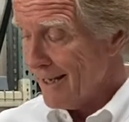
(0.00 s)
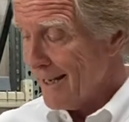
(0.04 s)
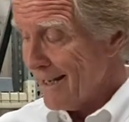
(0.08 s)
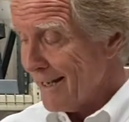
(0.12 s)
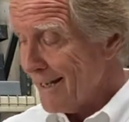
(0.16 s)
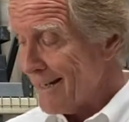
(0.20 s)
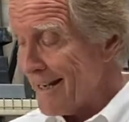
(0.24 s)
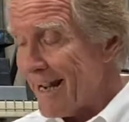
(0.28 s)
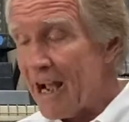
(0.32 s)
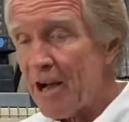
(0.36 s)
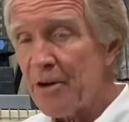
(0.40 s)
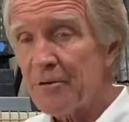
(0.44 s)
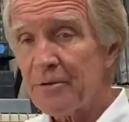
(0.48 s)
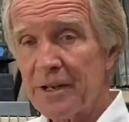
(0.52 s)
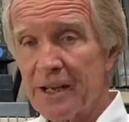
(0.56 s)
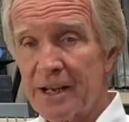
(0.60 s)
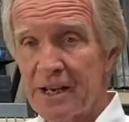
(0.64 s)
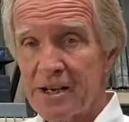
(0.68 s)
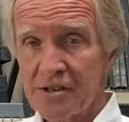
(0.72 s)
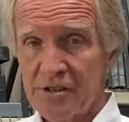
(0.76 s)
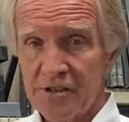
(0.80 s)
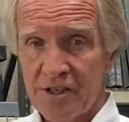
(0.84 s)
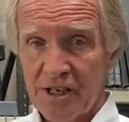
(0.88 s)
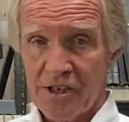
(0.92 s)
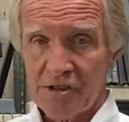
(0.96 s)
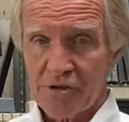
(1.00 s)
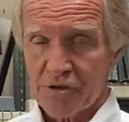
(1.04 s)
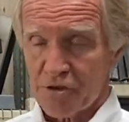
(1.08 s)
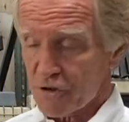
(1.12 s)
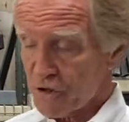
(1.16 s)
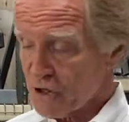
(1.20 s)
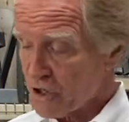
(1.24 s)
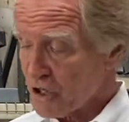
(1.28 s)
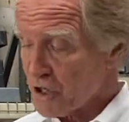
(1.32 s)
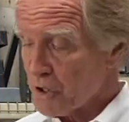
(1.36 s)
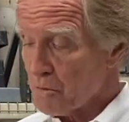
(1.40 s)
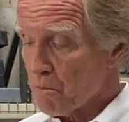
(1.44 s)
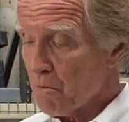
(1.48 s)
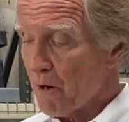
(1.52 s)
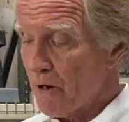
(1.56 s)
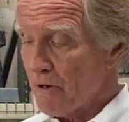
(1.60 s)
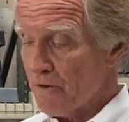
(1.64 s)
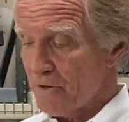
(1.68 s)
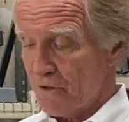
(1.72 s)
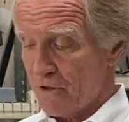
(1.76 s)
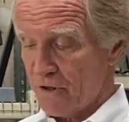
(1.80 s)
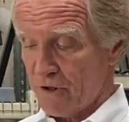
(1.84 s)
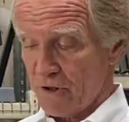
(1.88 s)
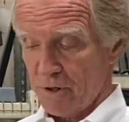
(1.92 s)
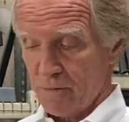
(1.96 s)
Nowadays, these are
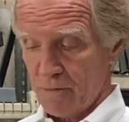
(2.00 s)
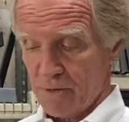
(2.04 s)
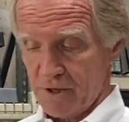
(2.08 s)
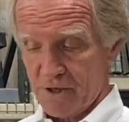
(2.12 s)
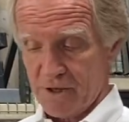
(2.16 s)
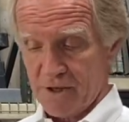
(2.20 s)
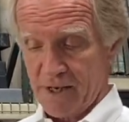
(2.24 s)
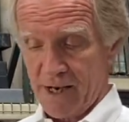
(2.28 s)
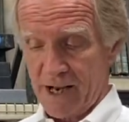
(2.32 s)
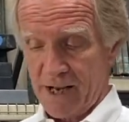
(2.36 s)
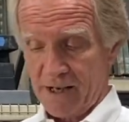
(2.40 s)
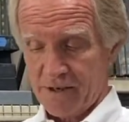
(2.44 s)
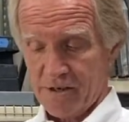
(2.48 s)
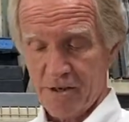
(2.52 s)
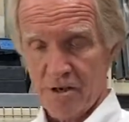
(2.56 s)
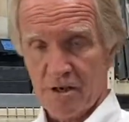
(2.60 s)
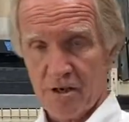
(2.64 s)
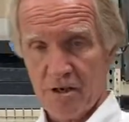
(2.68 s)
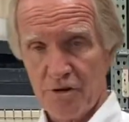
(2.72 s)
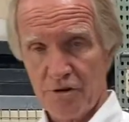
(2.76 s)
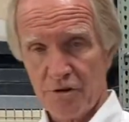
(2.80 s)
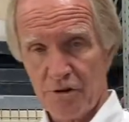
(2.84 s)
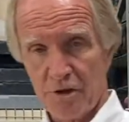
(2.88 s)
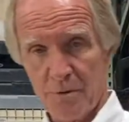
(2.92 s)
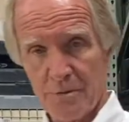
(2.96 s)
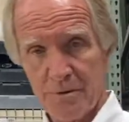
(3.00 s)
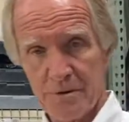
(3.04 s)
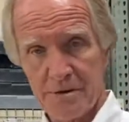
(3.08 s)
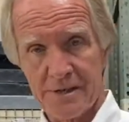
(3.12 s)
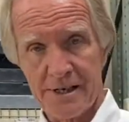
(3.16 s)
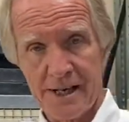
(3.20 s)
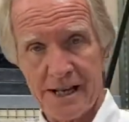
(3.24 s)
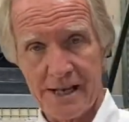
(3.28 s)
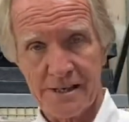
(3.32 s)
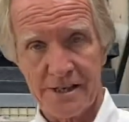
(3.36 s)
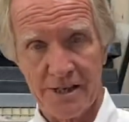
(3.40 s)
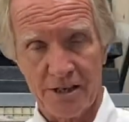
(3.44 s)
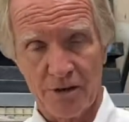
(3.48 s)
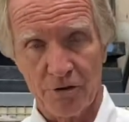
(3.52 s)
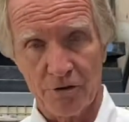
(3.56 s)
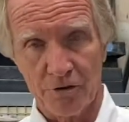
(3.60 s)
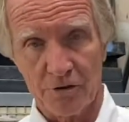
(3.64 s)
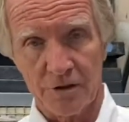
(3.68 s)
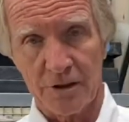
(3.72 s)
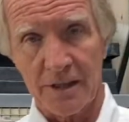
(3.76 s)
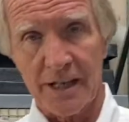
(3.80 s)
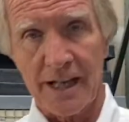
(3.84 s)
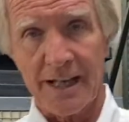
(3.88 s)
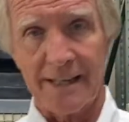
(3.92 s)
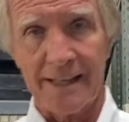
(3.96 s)
smart thermostats that look
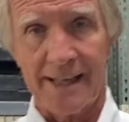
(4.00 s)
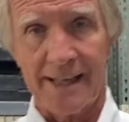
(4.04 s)
a lot